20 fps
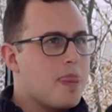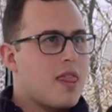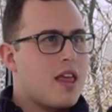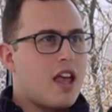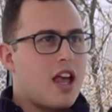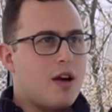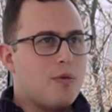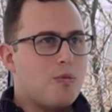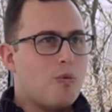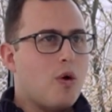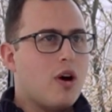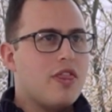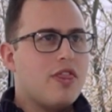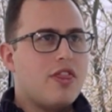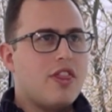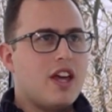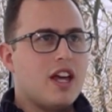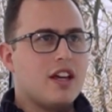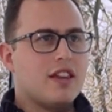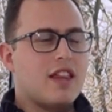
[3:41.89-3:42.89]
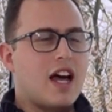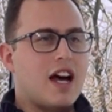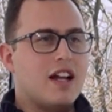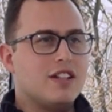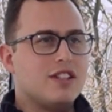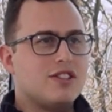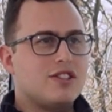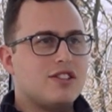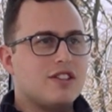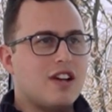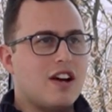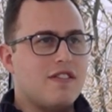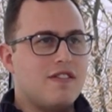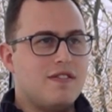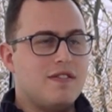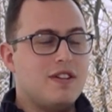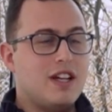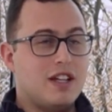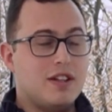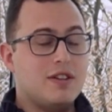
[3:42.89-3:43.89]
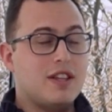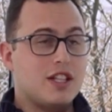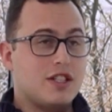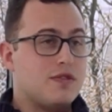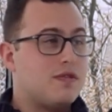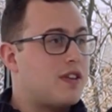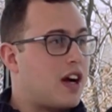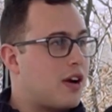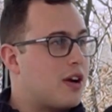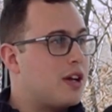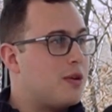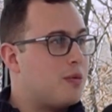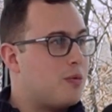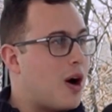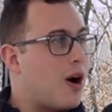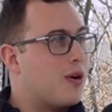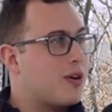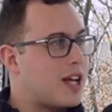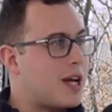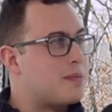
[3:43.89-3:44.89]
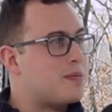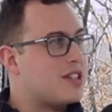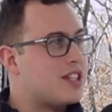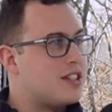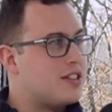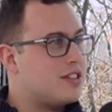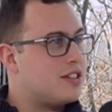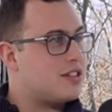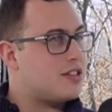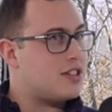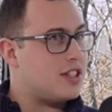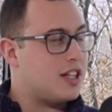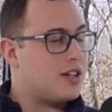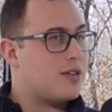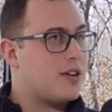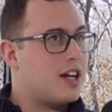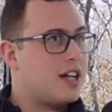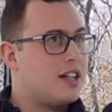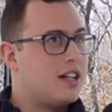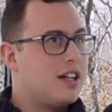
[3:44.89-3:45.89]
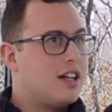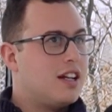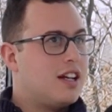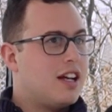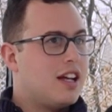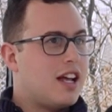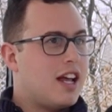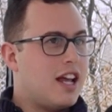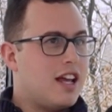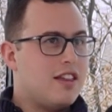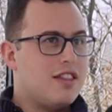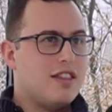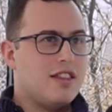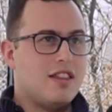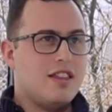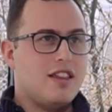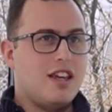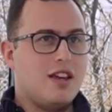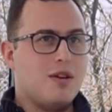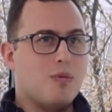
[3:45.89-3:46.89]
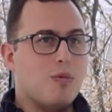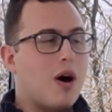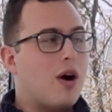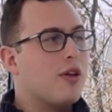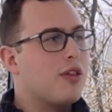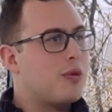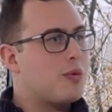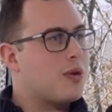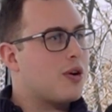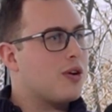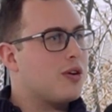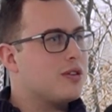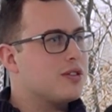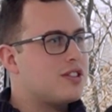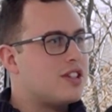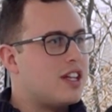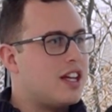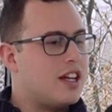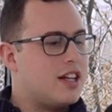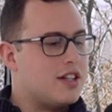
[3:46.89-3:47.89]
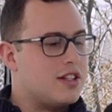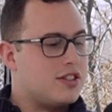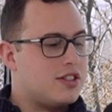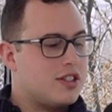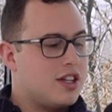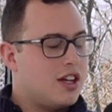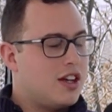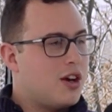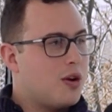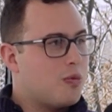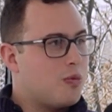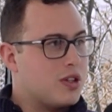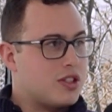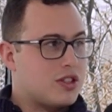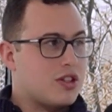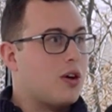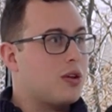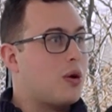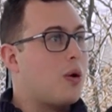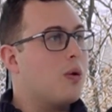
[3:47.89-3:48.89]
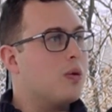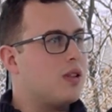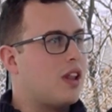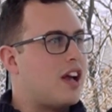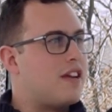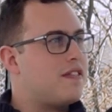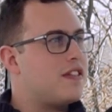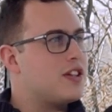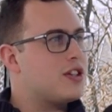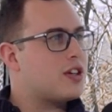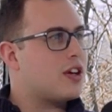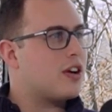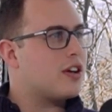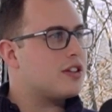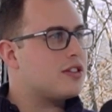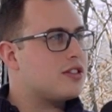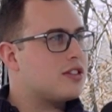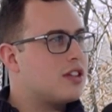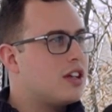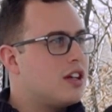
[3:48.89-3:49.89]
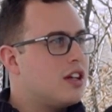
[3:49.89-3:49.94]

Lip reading: And one thing that is that's very well kept secret in the wealth world is what's called whole life insurance.